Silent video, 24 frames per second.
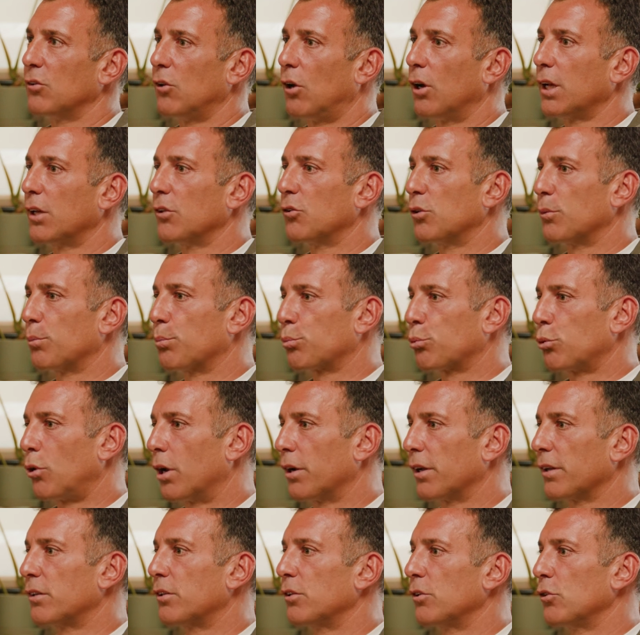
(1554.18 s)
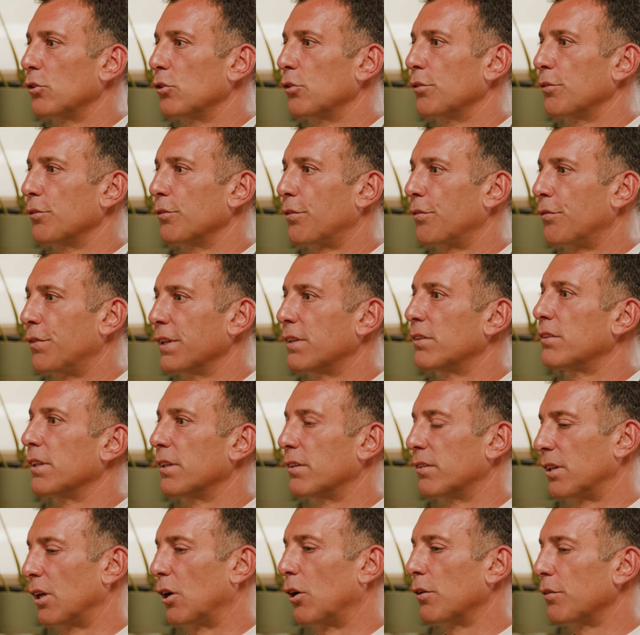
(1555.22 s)
long as the product fits
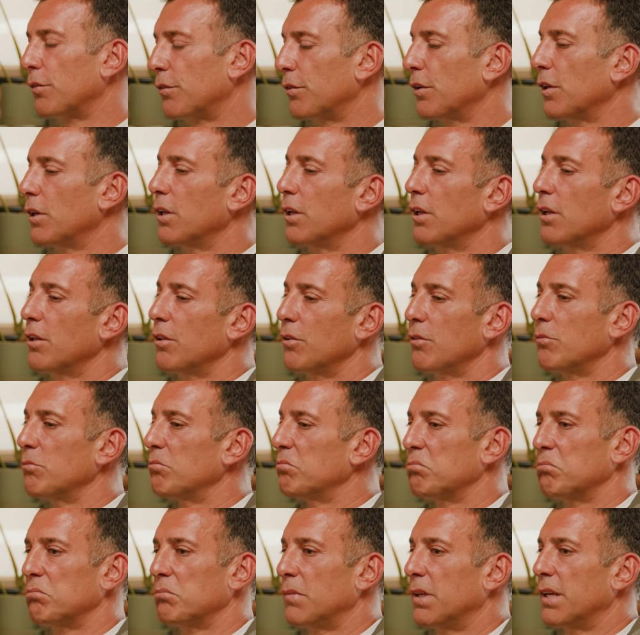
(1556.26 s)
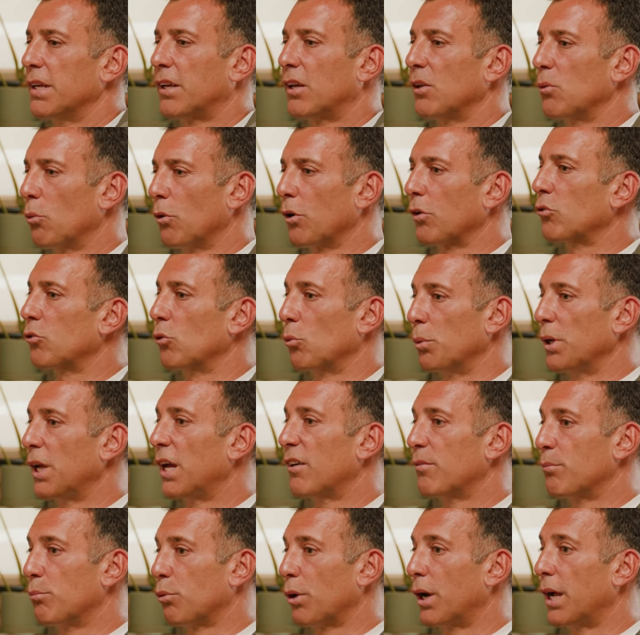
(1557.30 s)
itself, it can work. So we
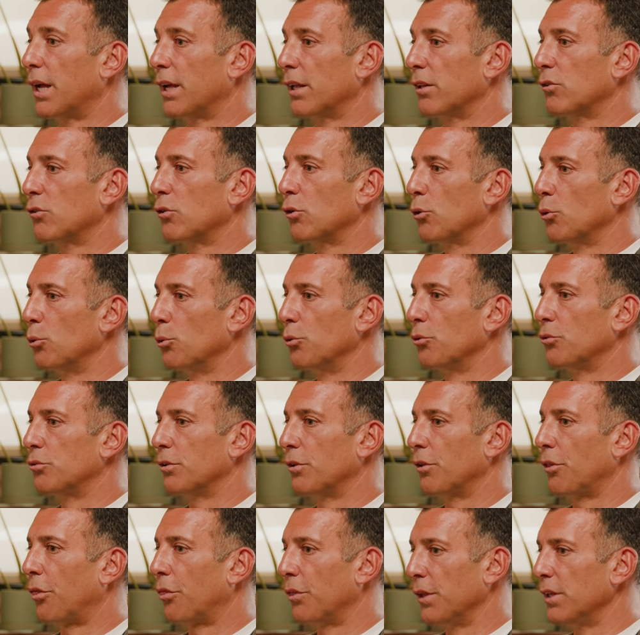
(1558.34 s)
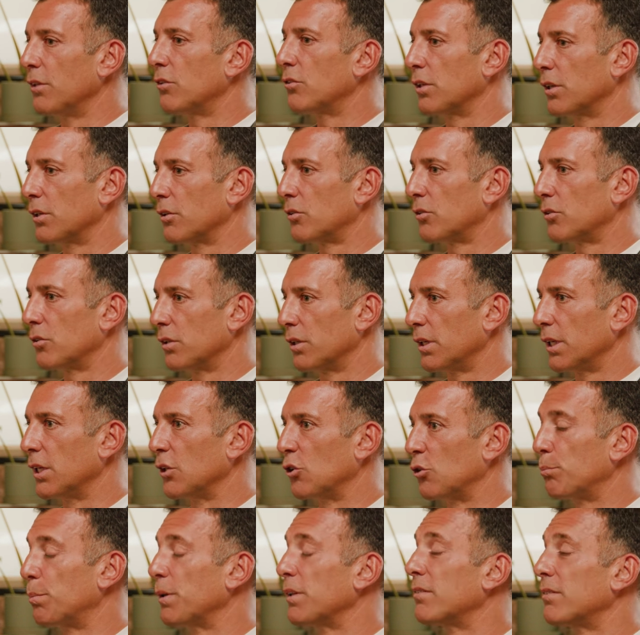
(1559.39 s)
have brands whose thesis is
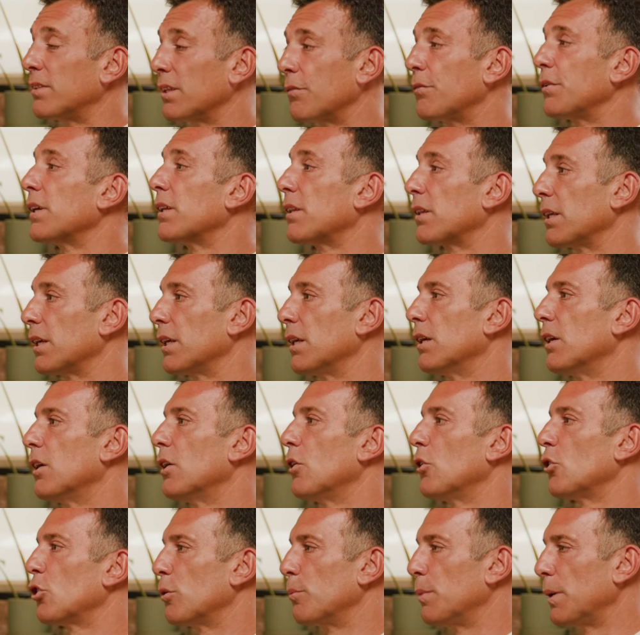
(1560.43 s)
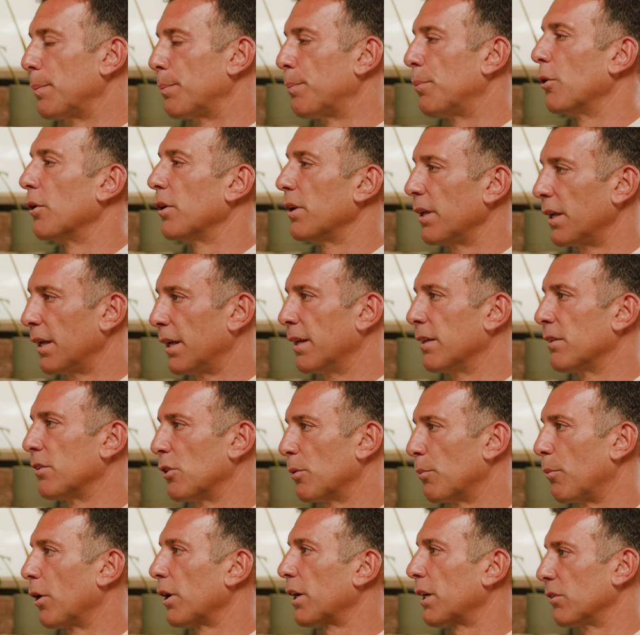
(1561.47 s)
specifically to be put into
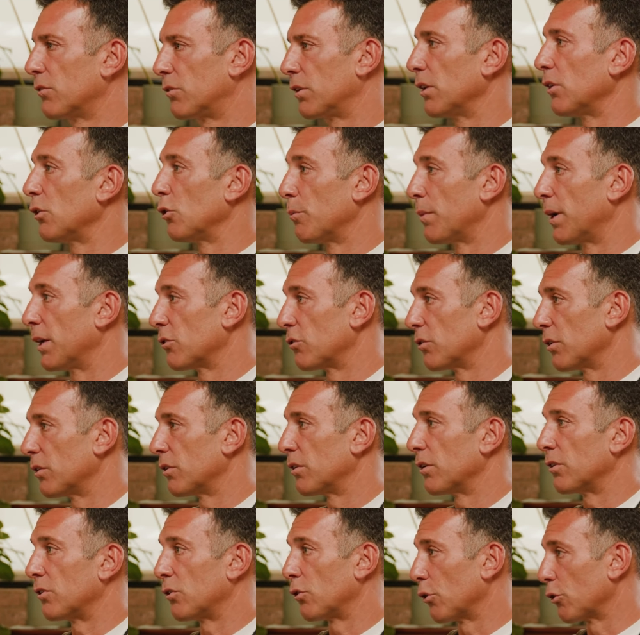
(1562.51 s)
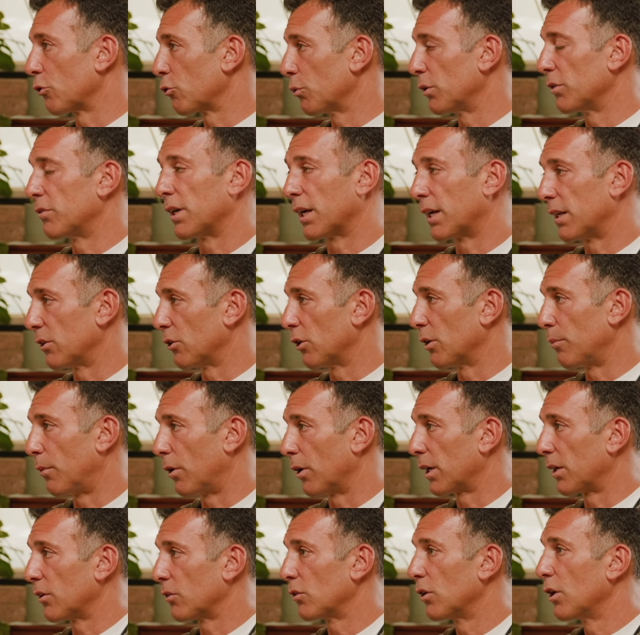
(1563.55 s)
the markets that you mentioned, the tertiary, secondary
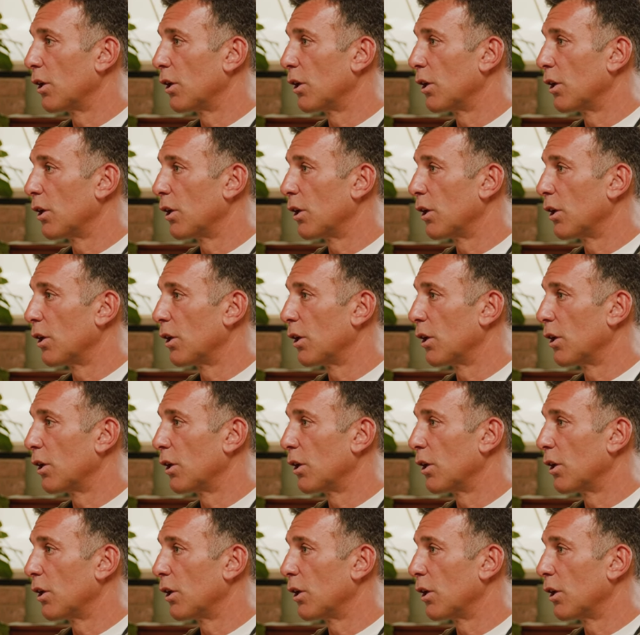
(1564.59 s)
markets,